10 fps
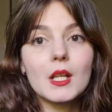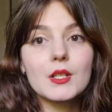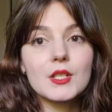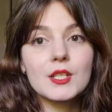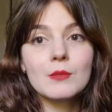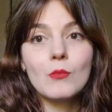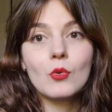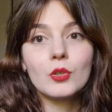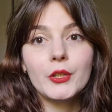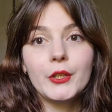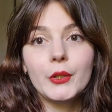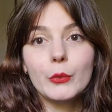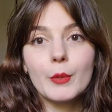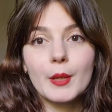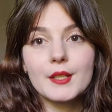smaller,
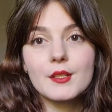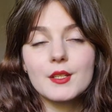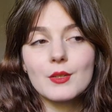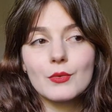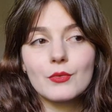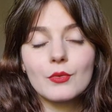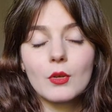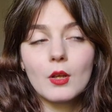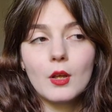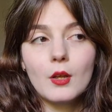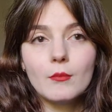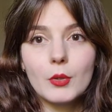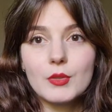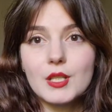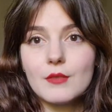repetitive
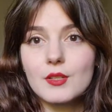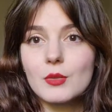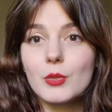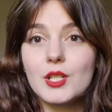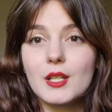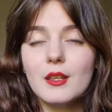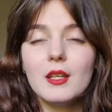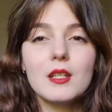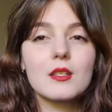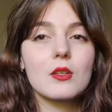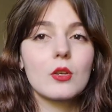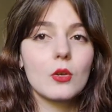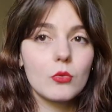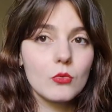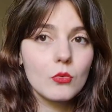motifs, which I think is
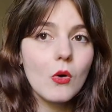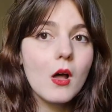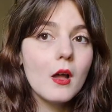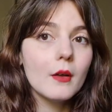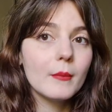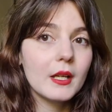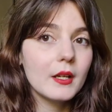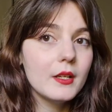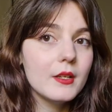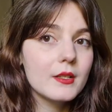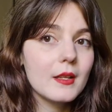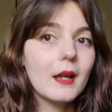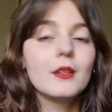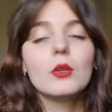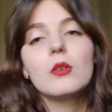cool because
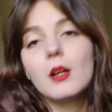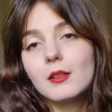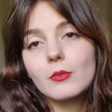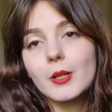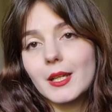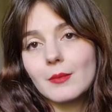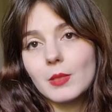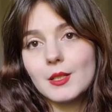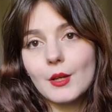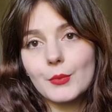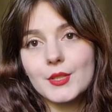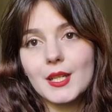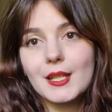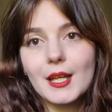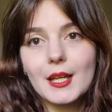I know color work can be
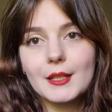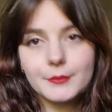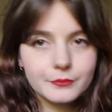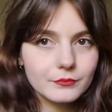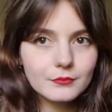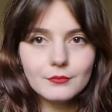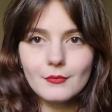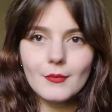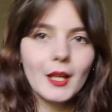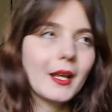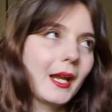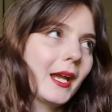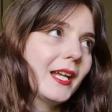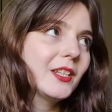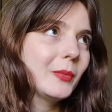daunting, and like, I
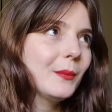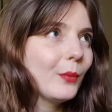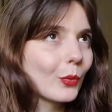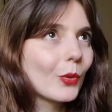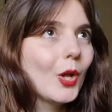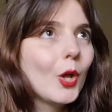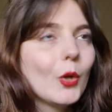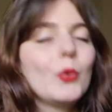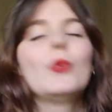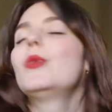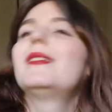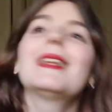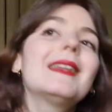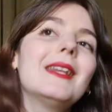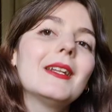had people who
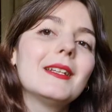did